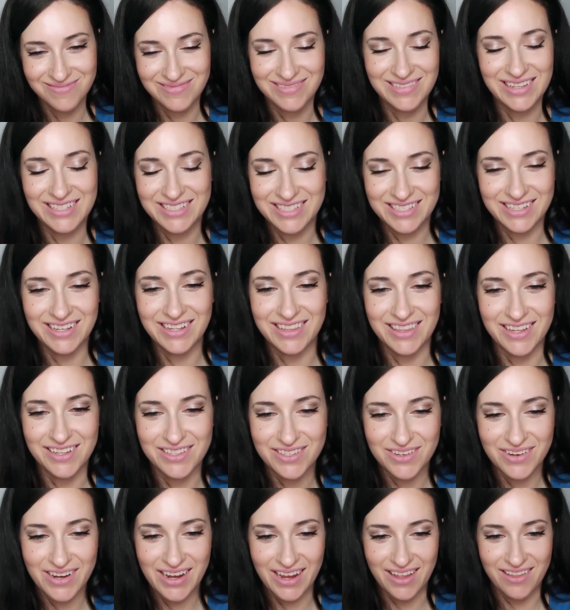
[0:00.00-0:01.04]
That's good. That's
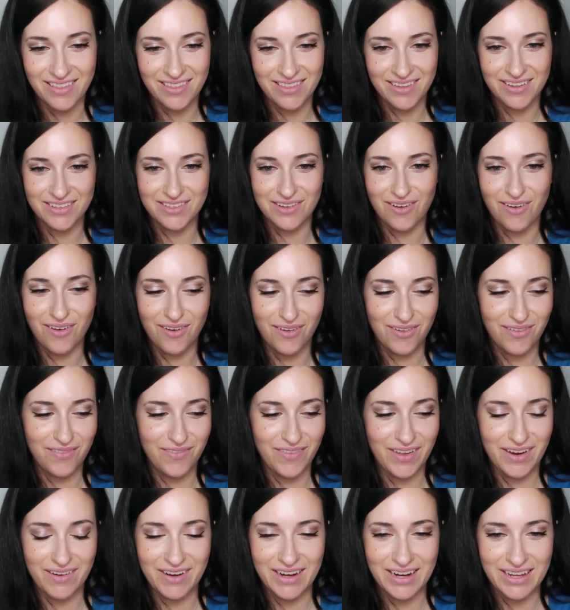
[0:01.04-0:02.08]
great. That's all
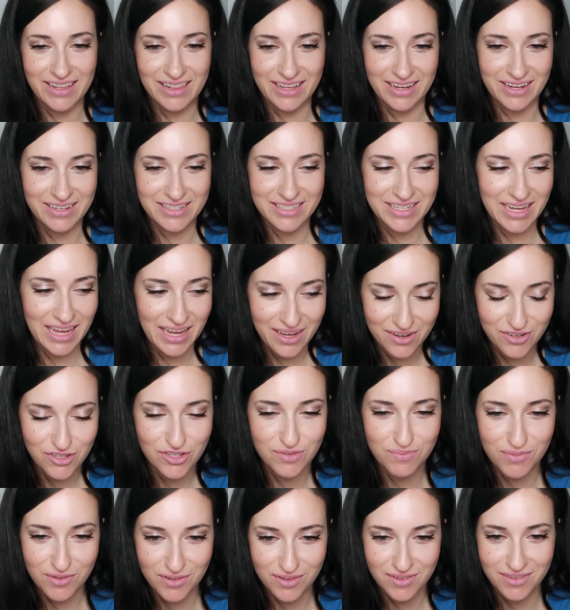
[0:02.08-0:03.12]
very
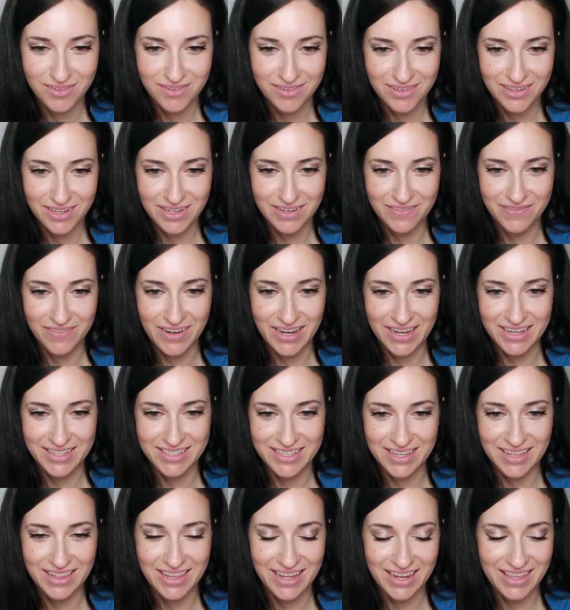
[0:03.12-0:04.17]
tangible advice.
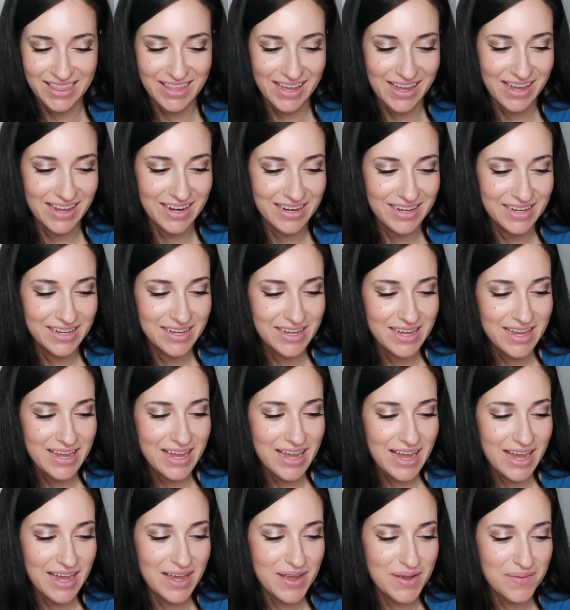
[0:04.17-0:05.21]
I like that.
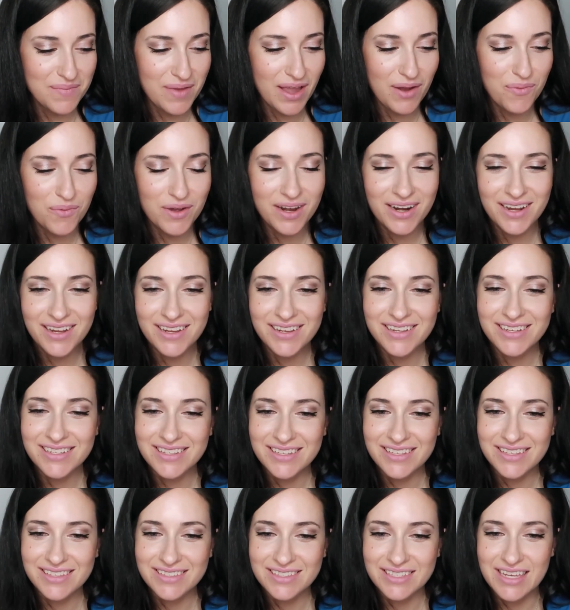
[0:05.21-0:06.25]
I want to
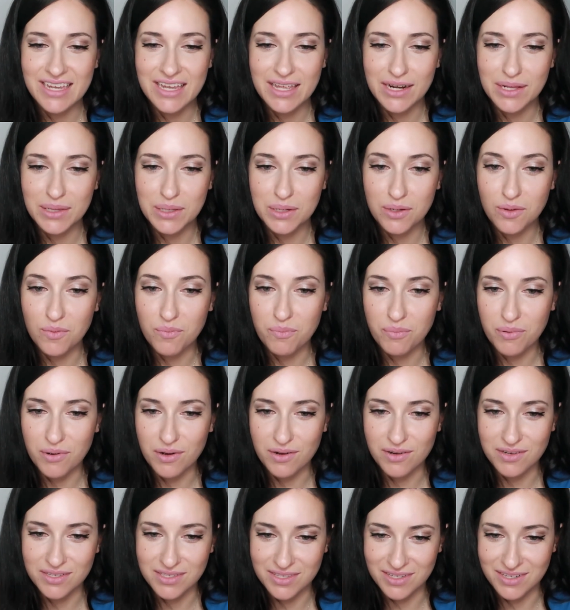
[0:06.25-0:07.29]
take it a little
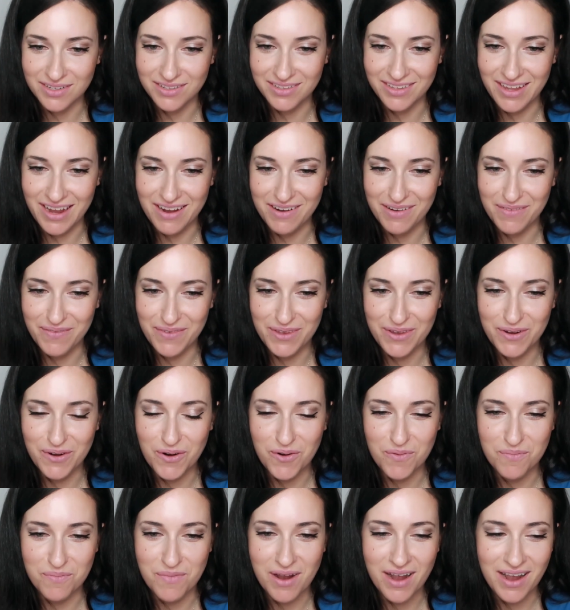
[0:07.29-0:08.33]
personal now, if you
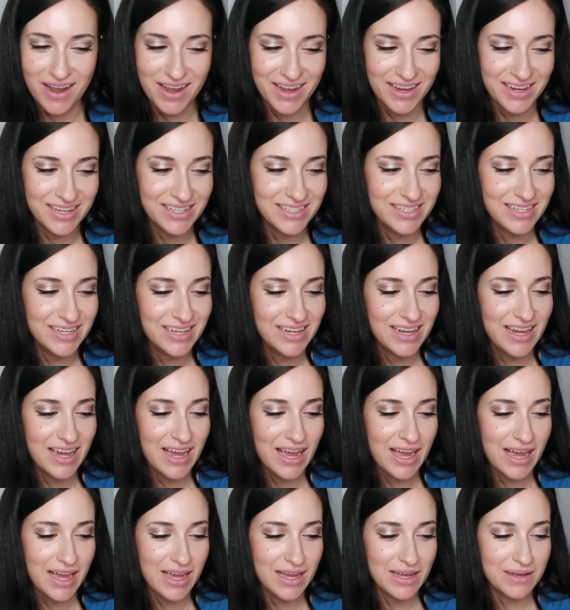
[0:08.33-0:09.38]
don't mind.
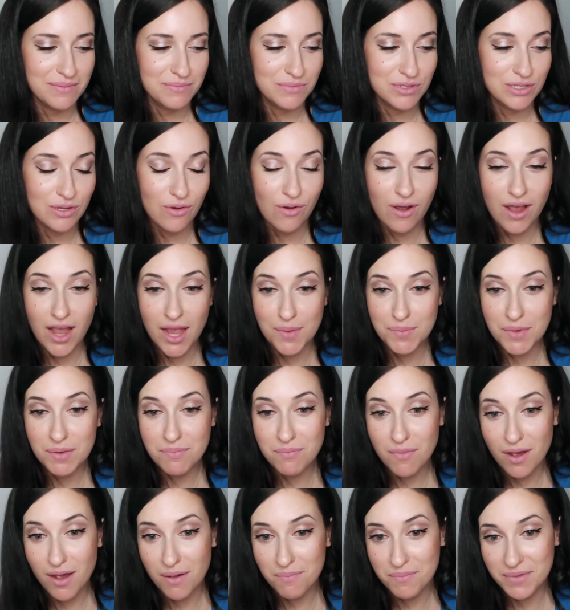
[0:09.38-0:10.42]
So I'm a
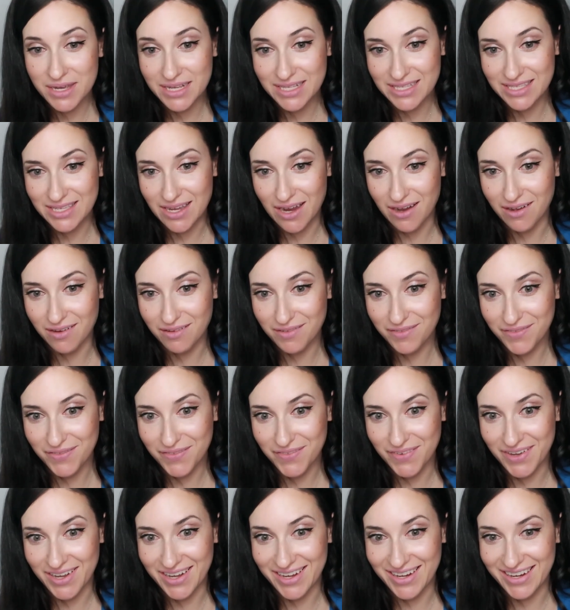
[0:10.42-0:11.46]
mom
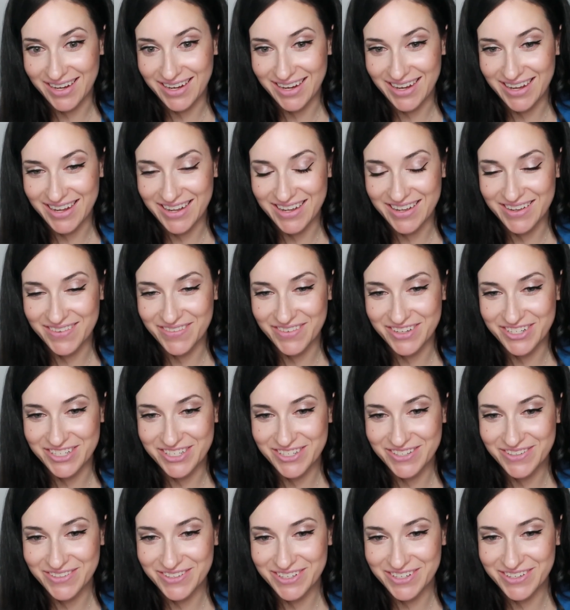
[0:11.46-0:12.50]
myself. I have a
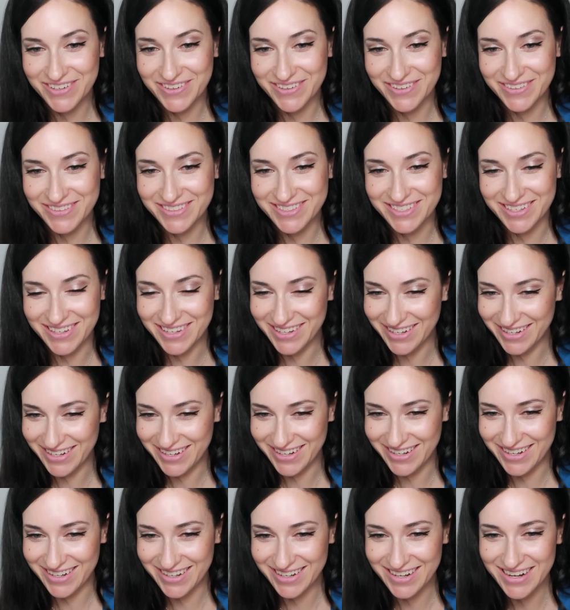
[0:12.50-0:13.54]
2-year-old
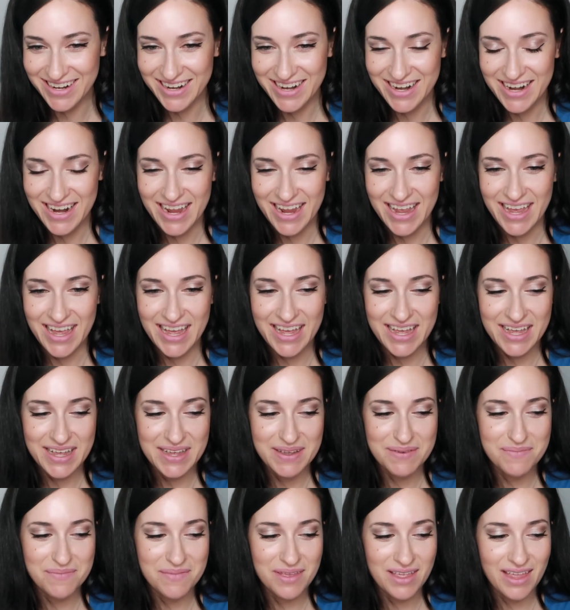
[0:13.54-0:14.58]
daughter.
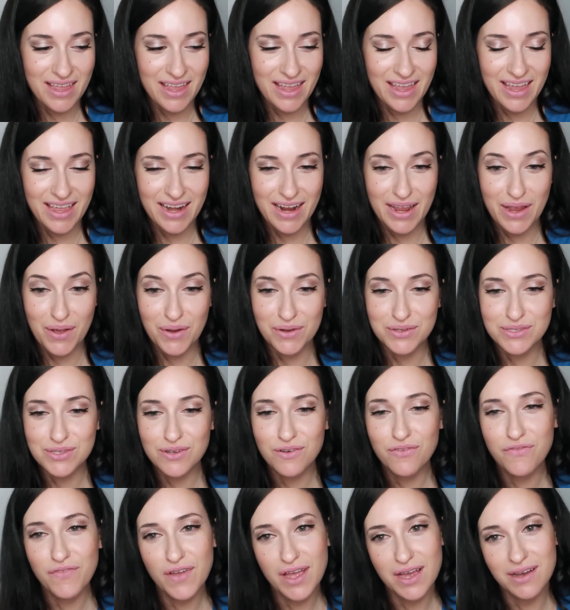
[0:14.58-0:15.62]
And I also
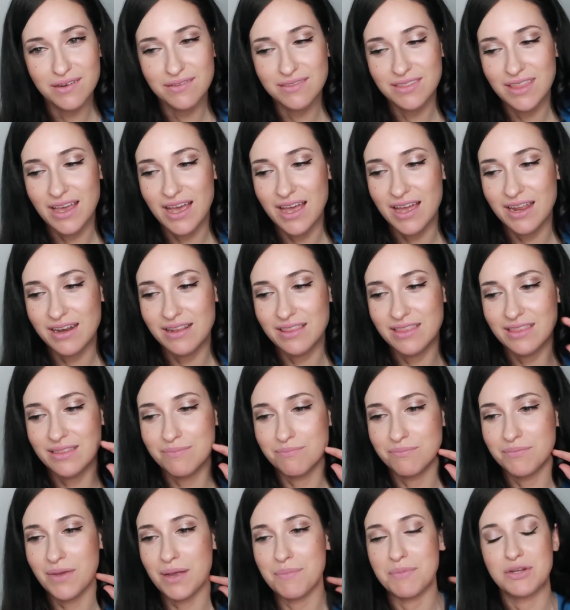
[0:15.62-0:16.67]
found that
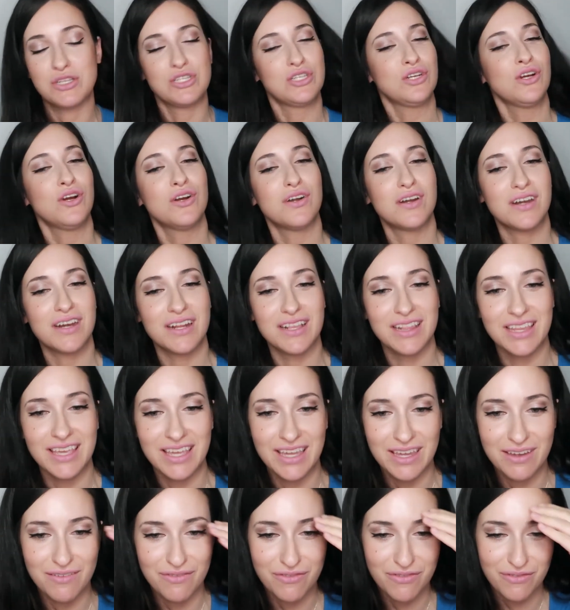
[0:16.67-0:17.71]
my maternity
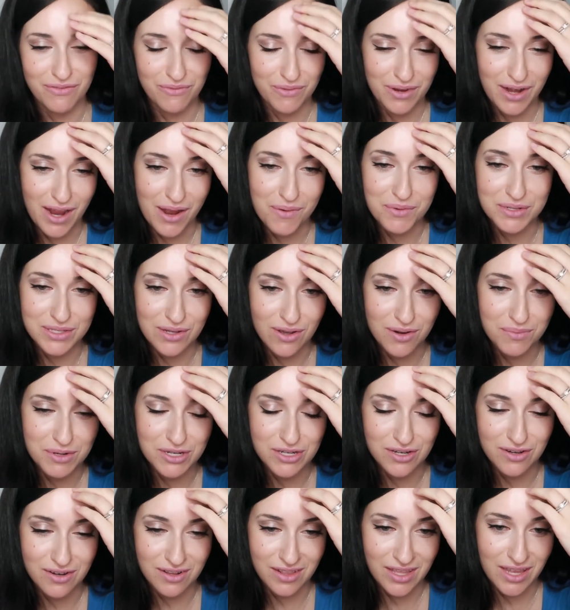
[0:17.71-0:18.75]
leave, when I was on
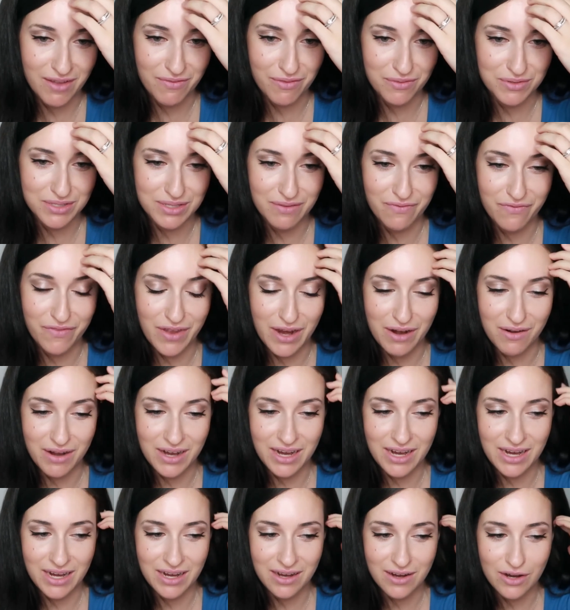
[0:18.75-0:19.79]
maternity leave, it was a
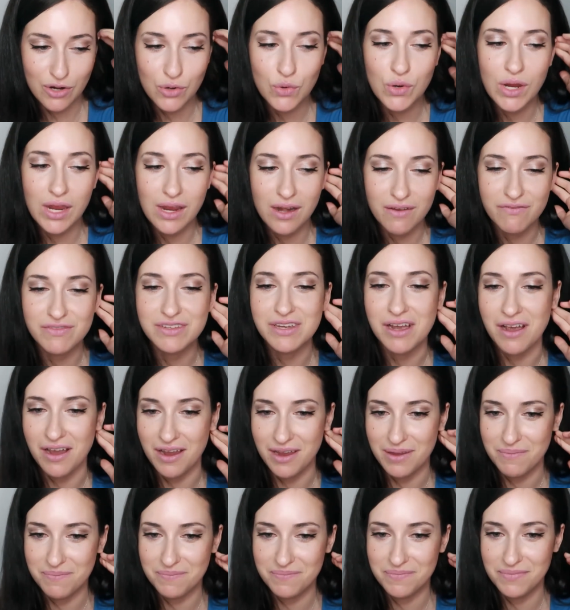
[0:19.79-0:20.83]
very creative
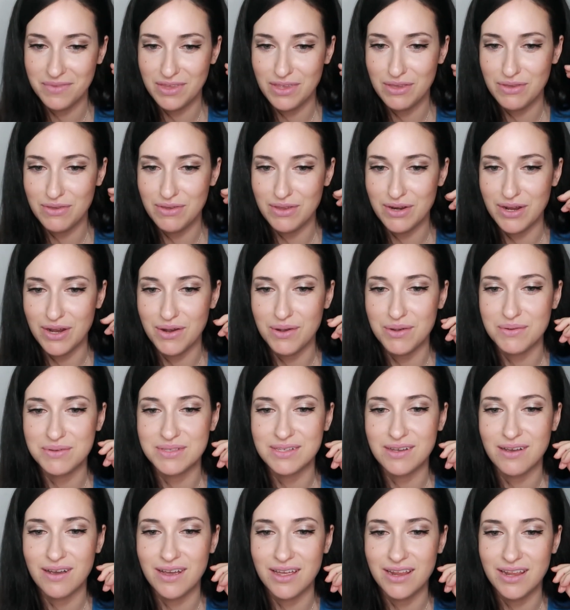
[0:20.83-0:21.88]
time. It
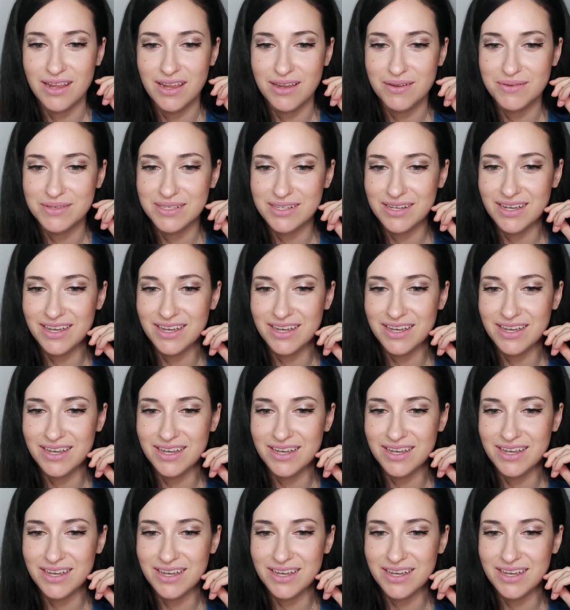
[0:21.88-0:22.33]
was